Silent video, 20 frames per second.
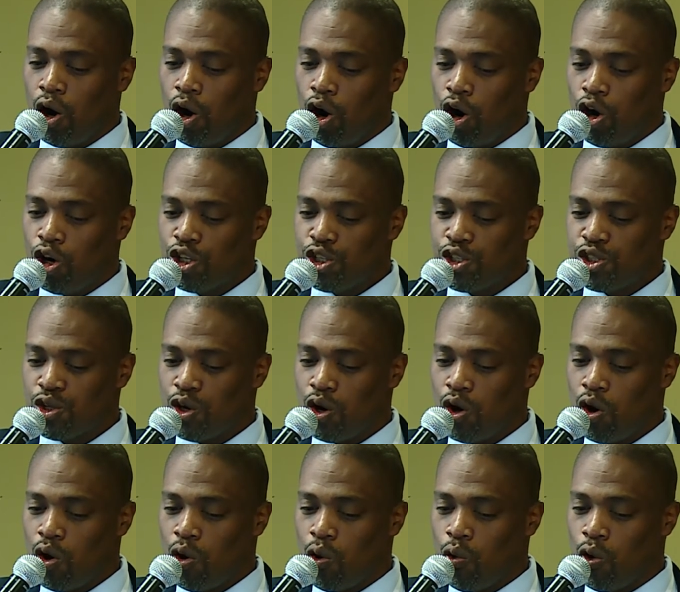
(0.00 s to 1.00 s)

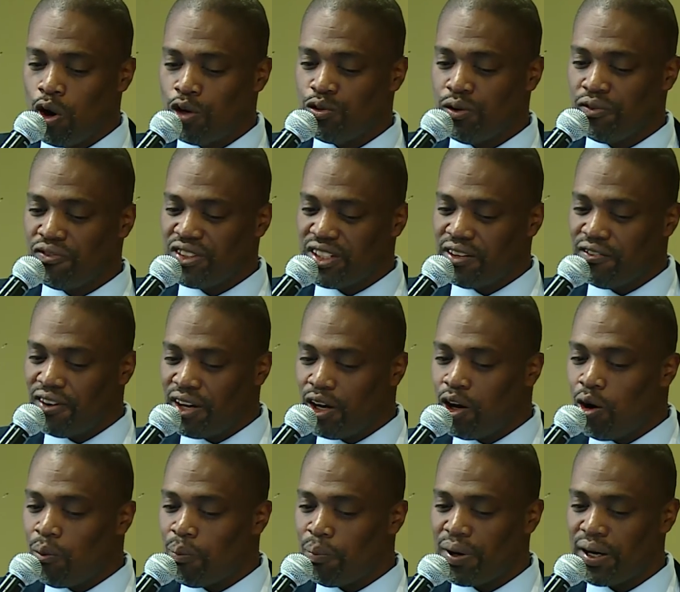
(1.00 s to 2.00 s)
Also, what we've
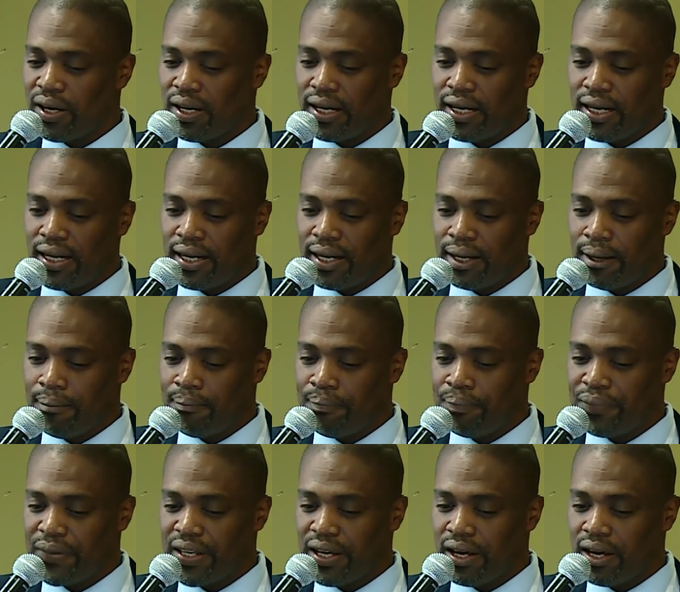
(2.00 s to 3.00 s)
developed
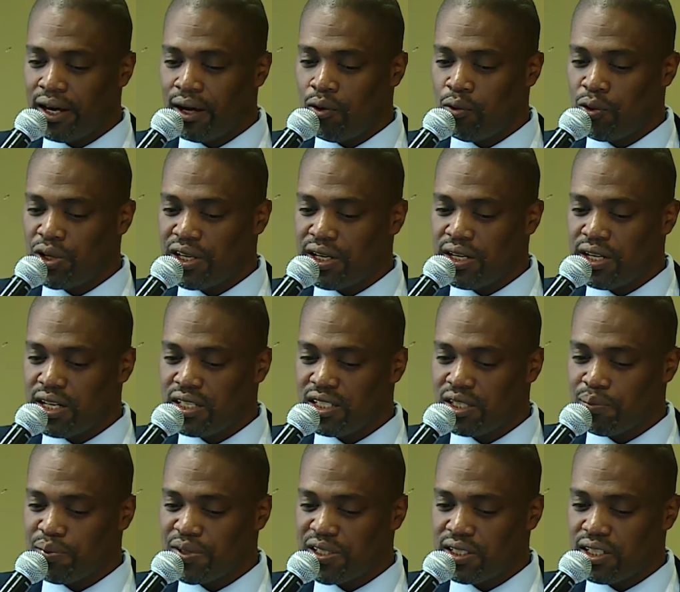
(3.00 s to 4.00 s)
within
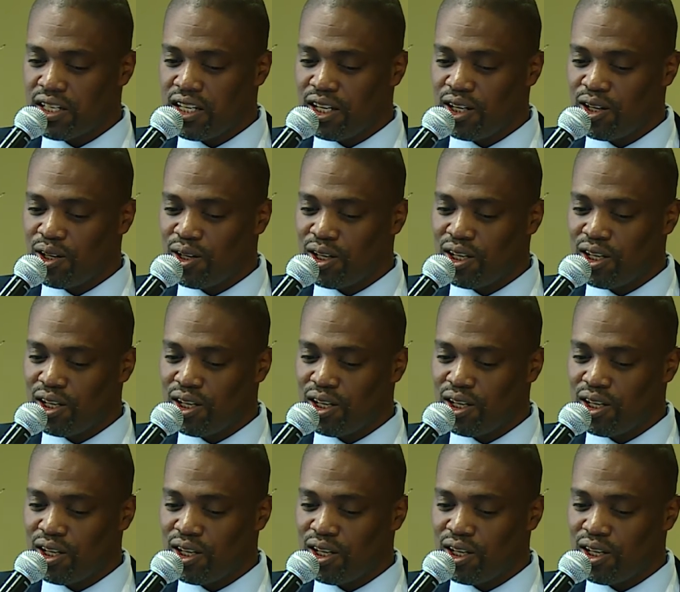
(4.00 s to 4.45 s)
NCPC,